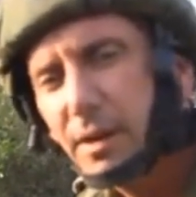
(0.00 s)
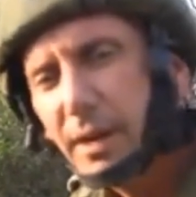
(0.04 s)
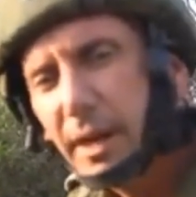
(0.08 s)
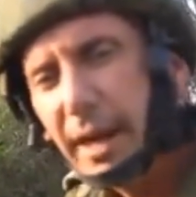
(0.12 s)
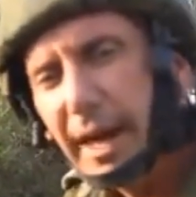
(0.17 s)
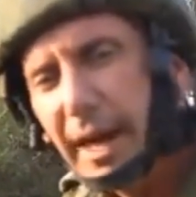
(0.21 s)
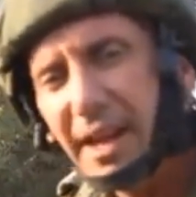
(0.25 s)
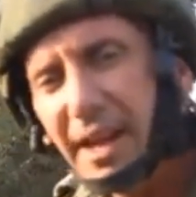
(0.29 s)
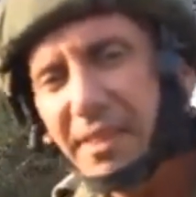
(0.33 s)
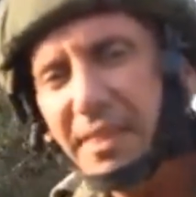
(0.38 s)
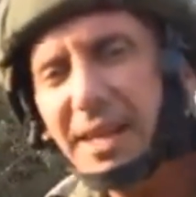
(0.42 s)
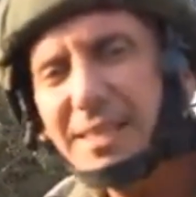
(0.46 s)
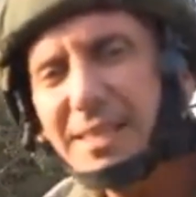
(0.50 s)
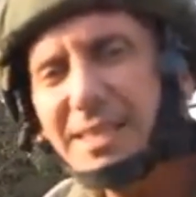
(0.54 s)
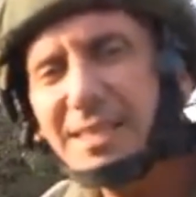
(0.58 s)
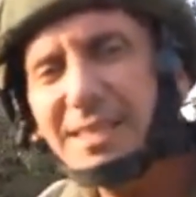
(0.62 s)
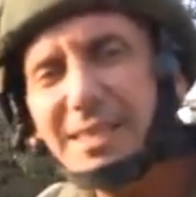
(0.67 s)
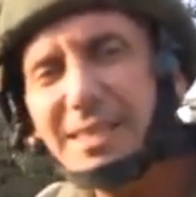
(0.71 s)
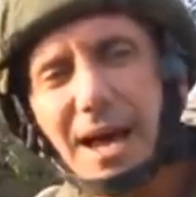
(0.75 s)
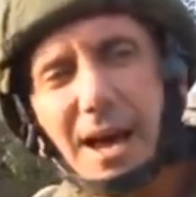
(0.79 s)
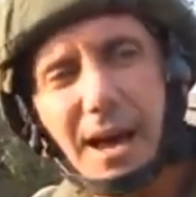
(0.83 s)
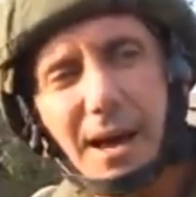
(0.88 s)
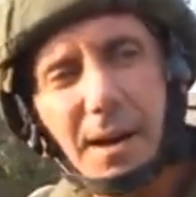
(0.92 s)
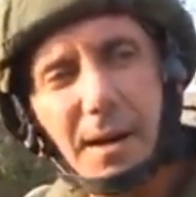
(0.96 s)
And this
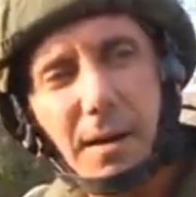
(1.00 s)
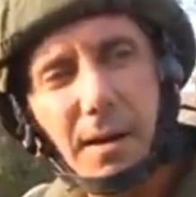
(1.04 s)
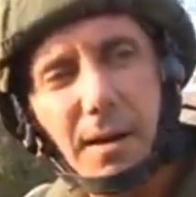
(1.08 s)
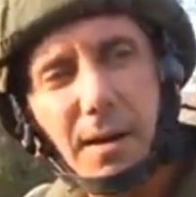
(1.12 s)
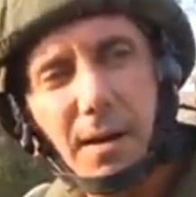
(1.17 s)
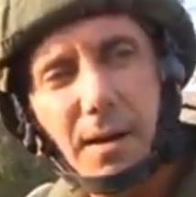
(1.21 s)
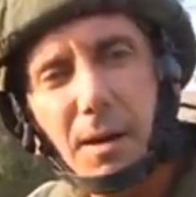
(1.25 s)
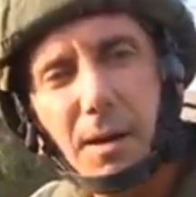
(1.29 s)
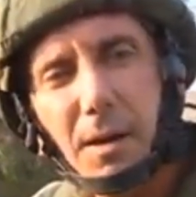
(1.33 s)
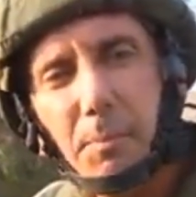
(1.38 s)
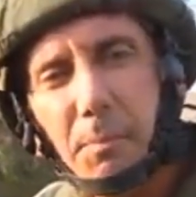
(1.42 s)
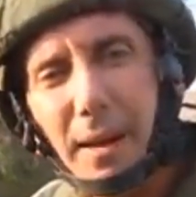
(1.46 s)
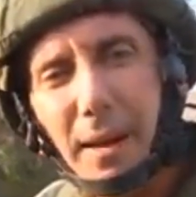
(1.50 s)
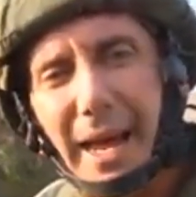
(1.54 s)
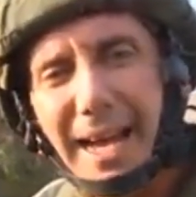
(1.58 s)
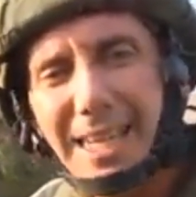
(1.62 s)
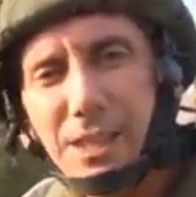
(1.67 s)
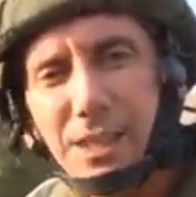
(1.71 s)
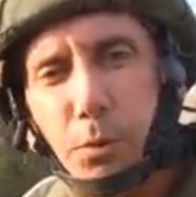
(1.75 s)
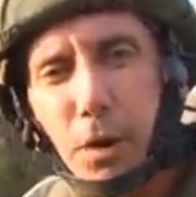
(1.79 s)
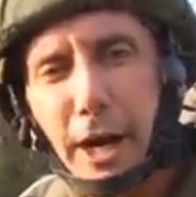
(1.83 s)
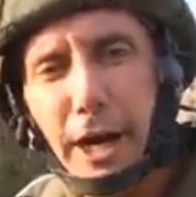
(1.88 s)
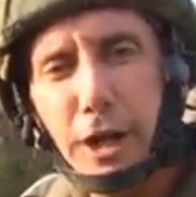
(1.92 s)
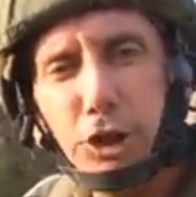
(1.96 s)
is the
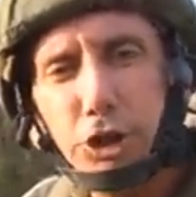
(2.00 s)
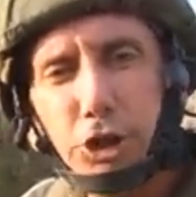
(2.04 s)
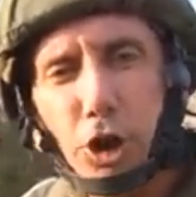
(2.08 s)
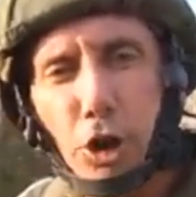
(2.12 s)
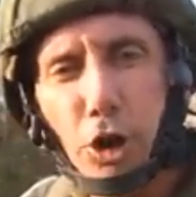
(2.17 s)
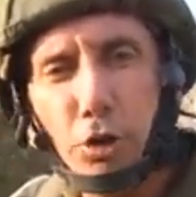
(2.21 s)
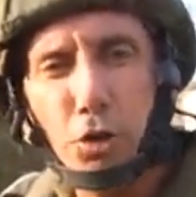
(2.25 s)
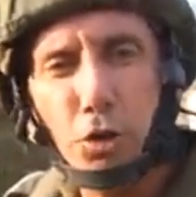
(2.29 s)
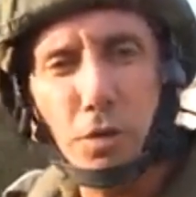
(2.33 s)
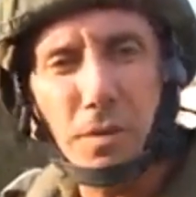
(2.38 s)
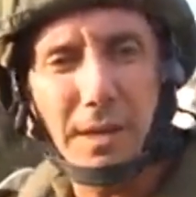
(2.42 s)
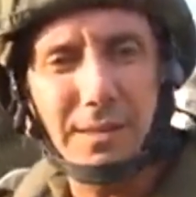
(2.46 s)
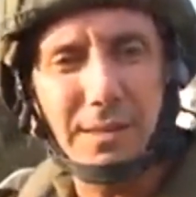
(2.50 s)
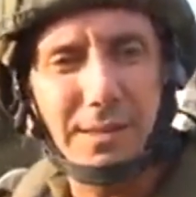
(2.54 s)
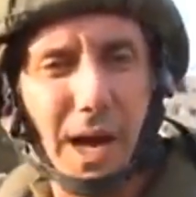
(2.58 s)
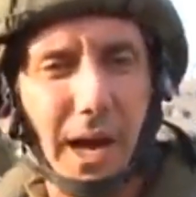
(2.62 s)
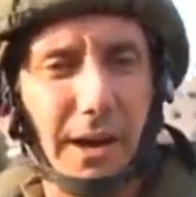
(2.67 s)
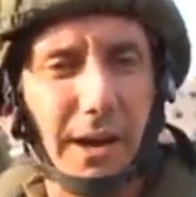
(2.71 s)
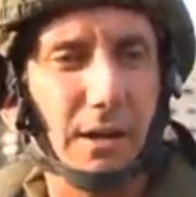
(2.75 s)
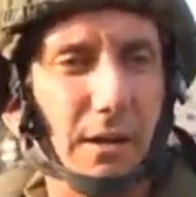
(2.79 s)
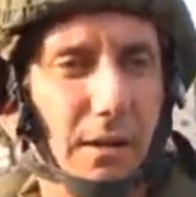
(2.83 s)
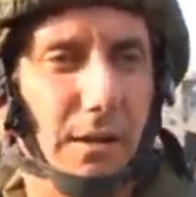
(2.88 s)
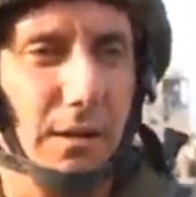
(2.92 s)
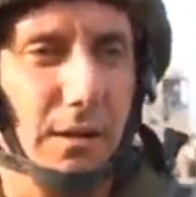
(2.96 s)
place where I showed you the tunnel.